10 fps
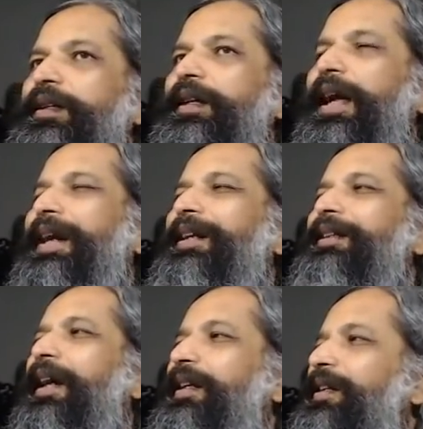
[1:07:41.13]
And in the
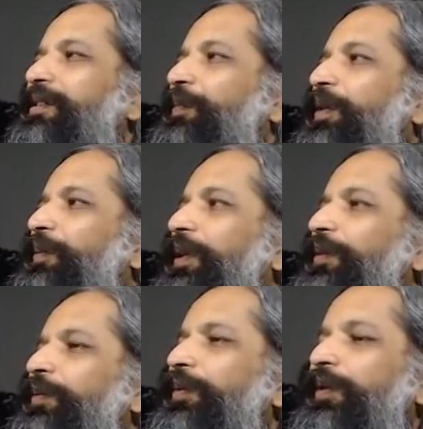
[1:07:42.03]
highest, what
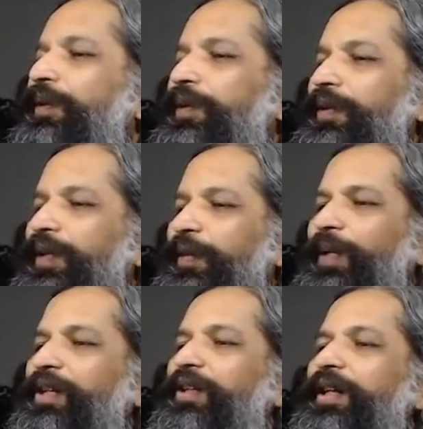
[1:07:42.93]
do? We
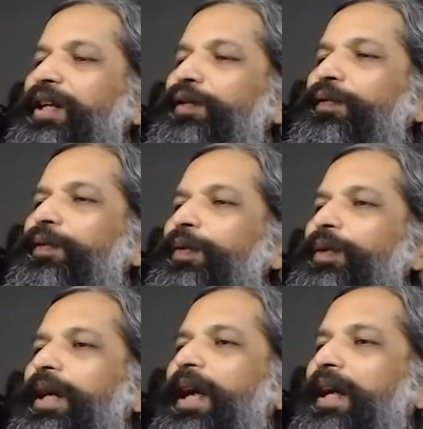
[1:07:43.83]
treat
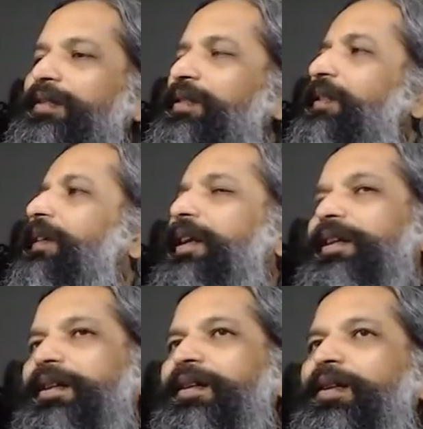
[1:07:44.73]
food as
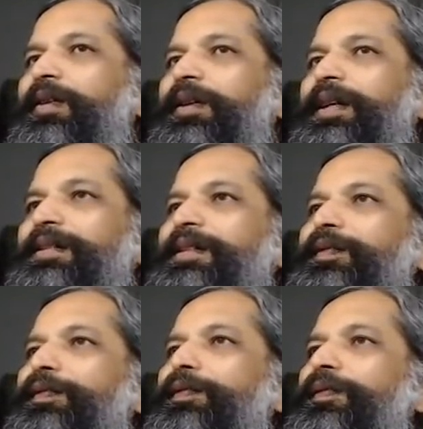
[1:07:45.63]
divine, or as
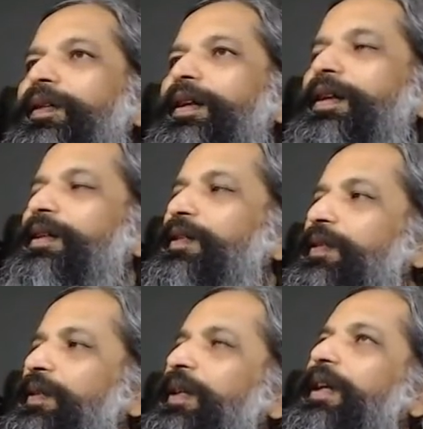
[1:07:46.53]
if
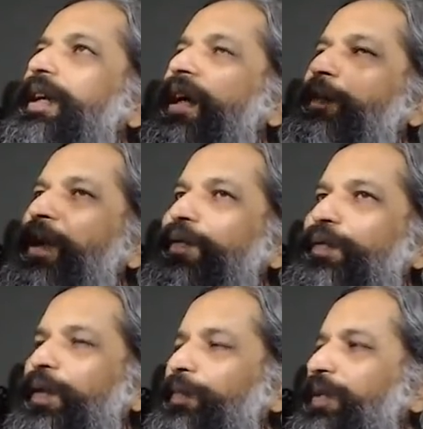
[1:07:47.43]
it's coming
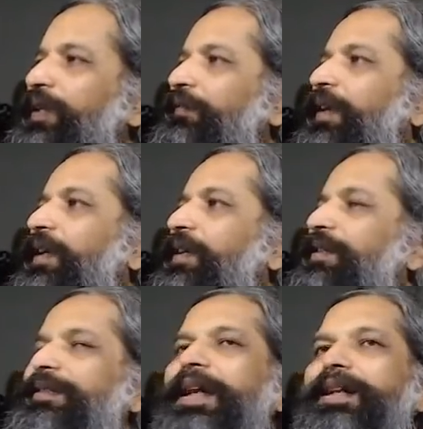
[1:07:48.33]
from the divine,
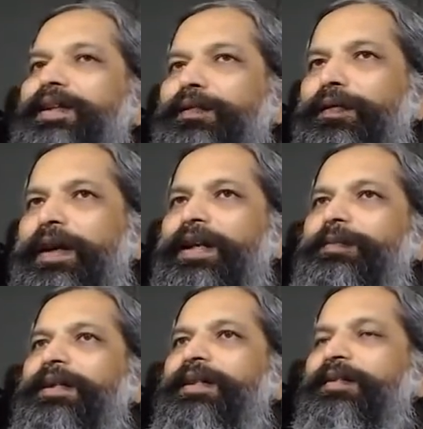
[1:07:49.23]
sanctified
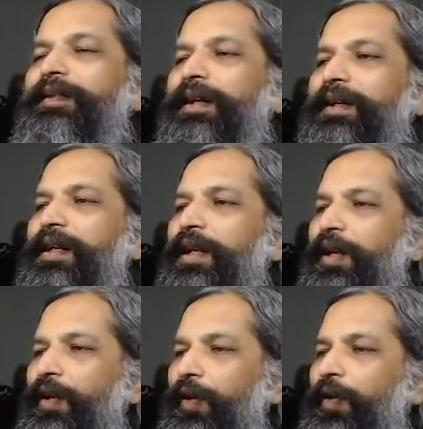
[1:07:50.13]
by the divine,
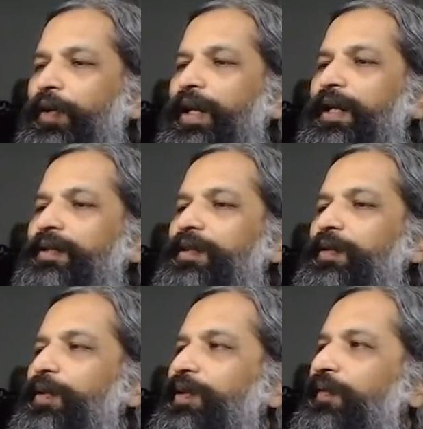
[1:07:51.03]
or as a
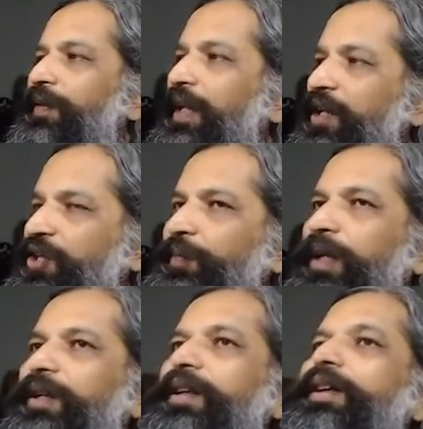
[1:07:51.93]
source of
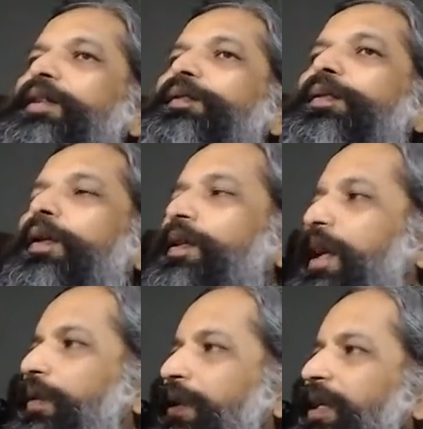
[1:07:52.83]
nourishment for
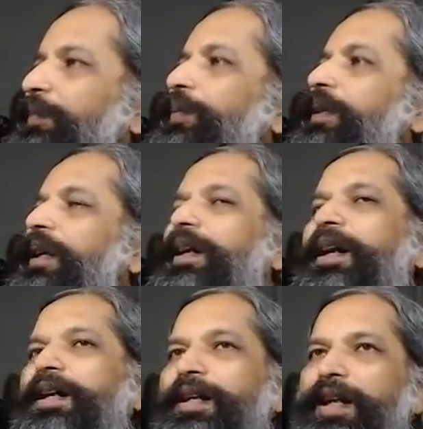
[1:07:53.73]
our deeper and
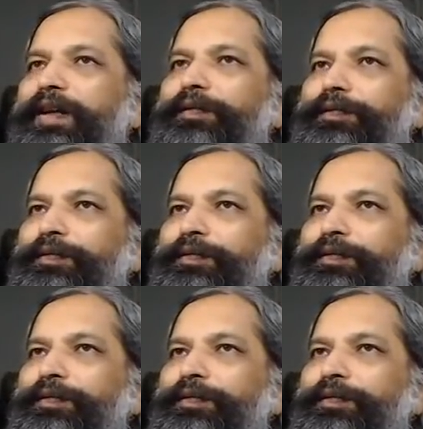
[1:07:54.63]
higher life.